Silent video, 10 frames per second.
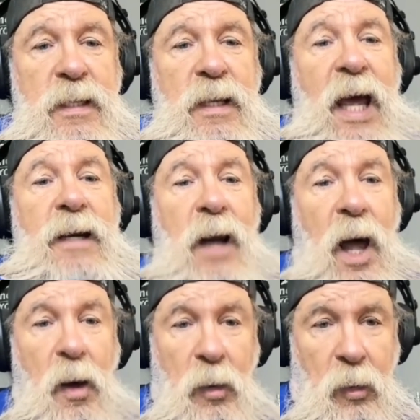and
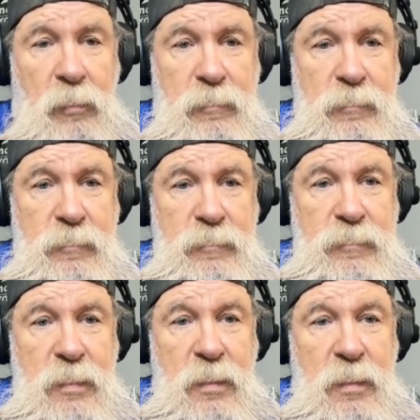Lawler.
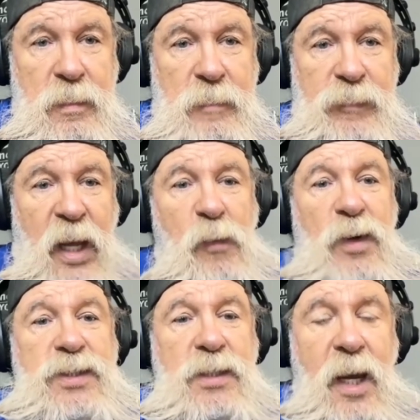They would
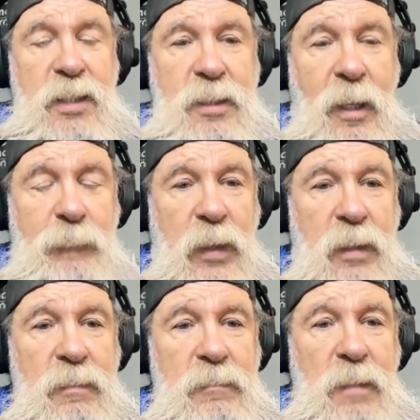say
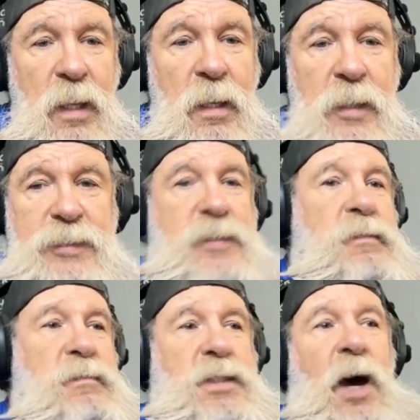something
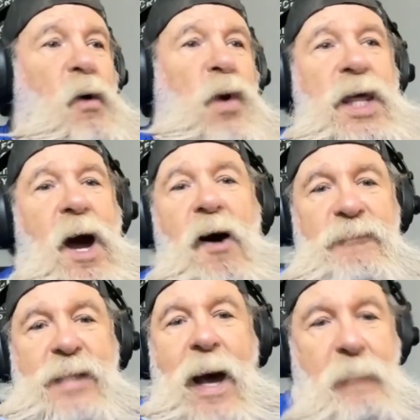totally off
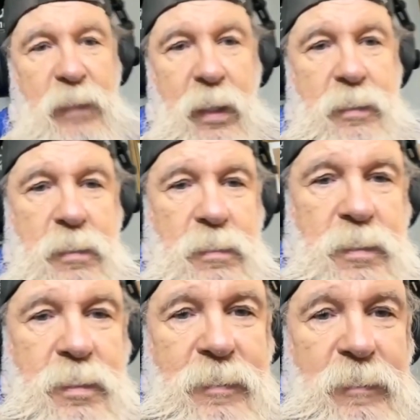topic,
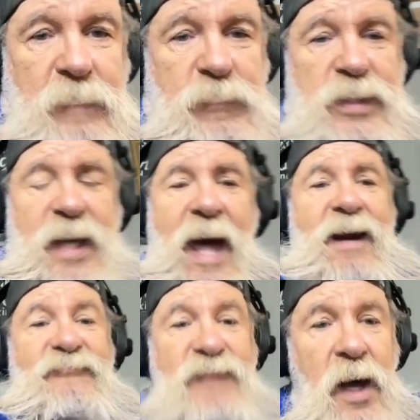but kind
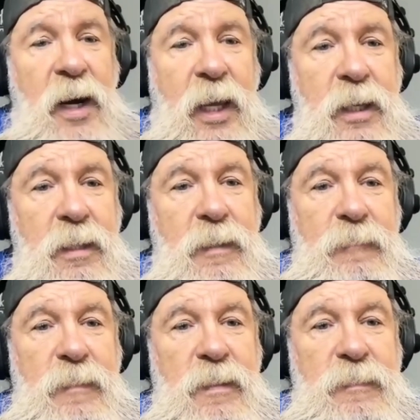of funny.
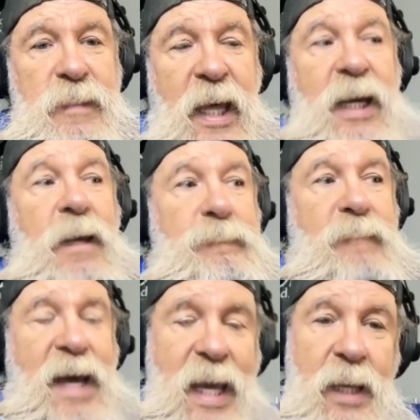And it
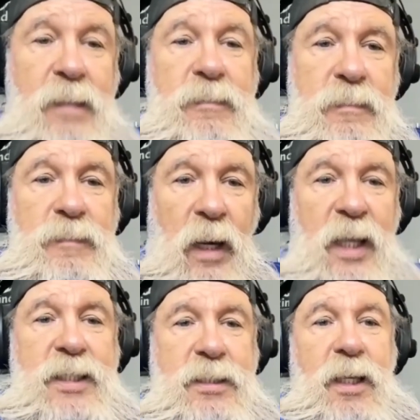made
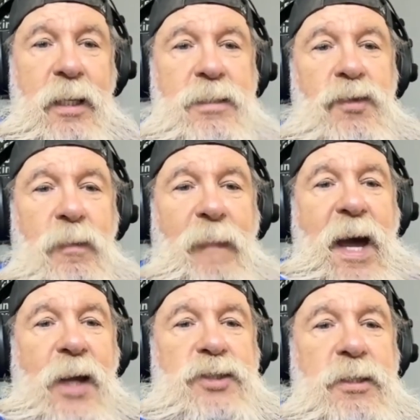listening to the
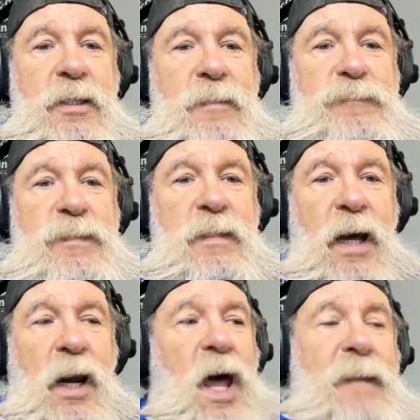match
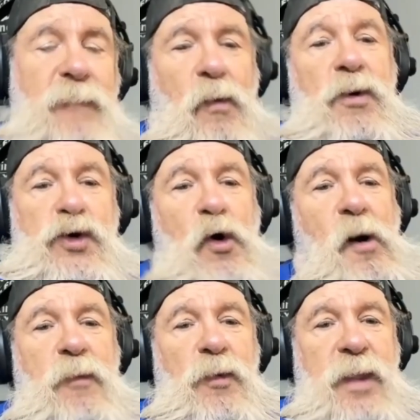a lot more
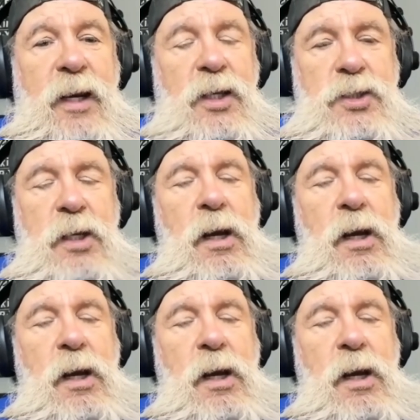enjoyable than this,